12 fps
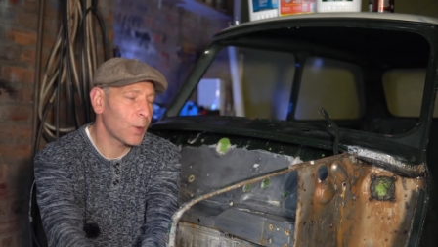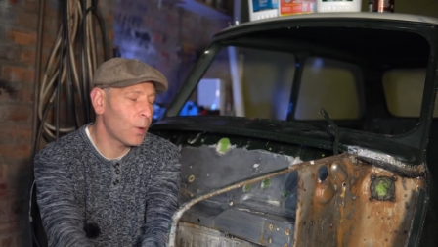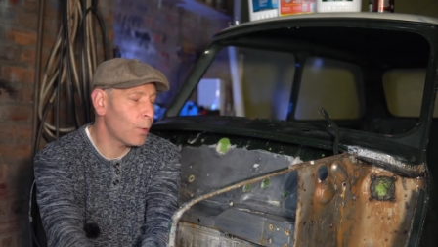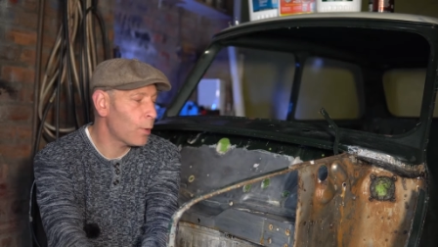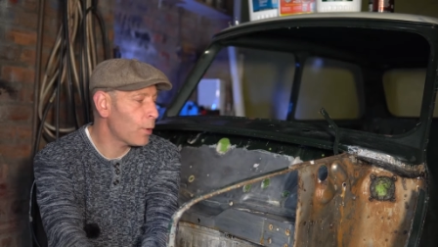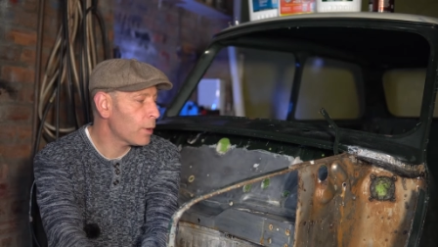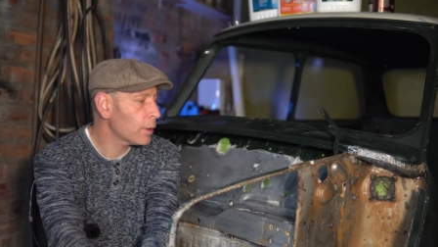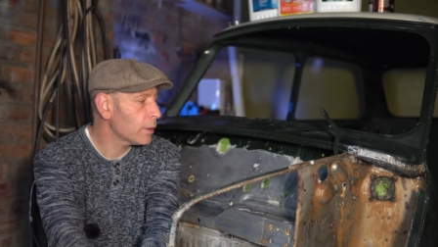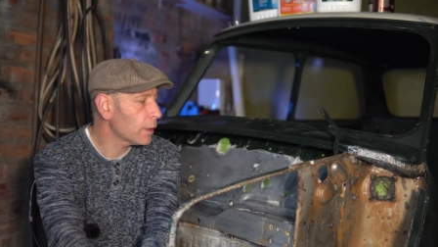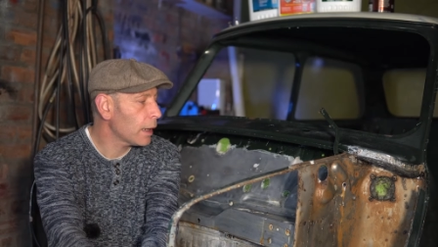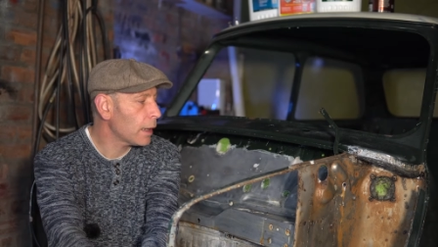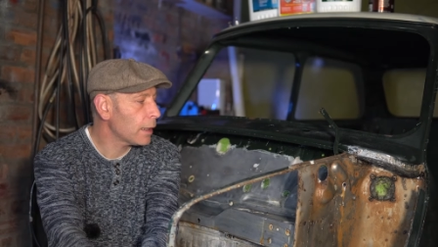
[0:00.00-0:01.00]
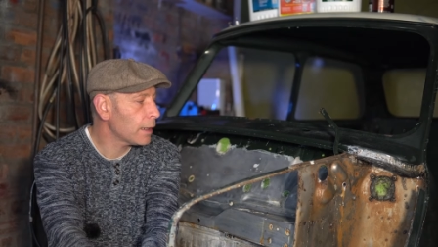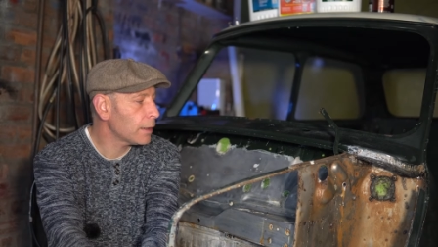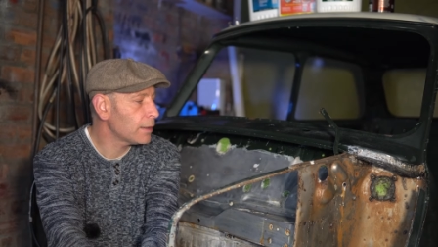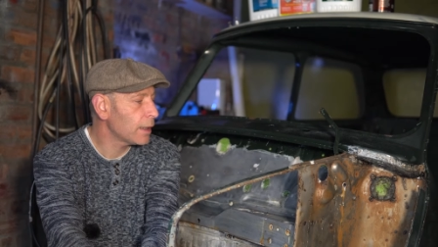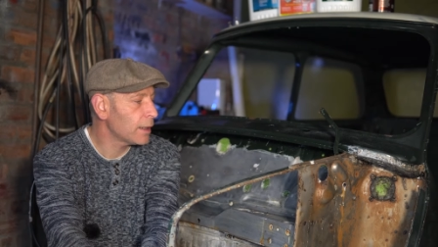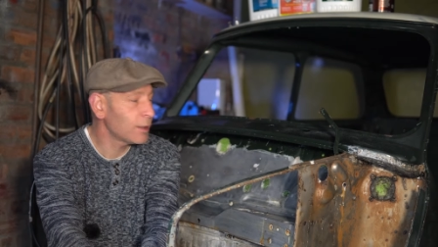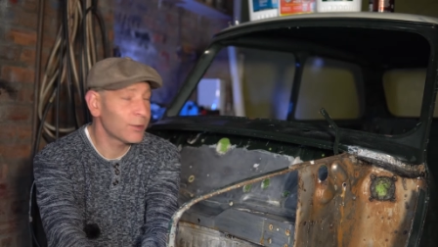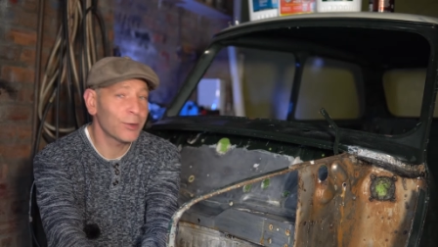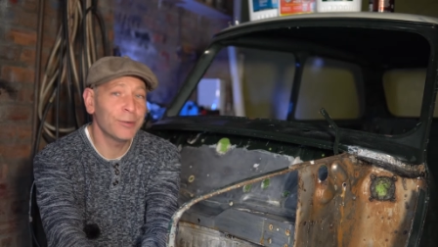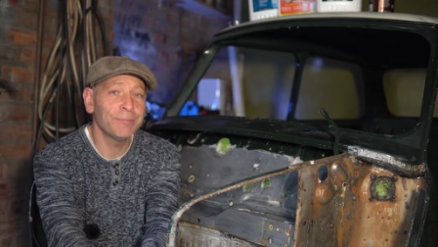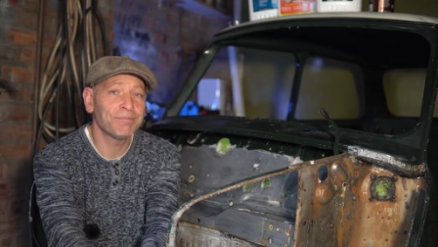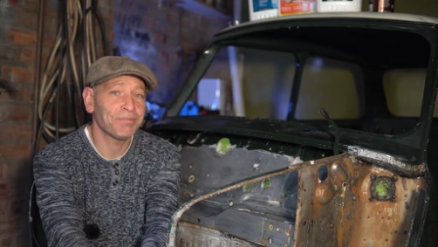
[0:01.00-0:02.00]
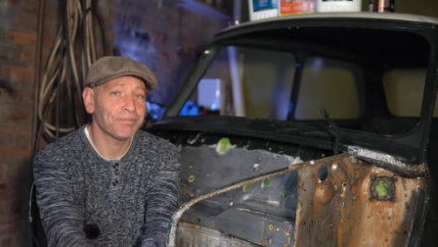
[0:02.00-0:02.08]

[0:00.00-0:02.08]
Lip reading: or dinitrol.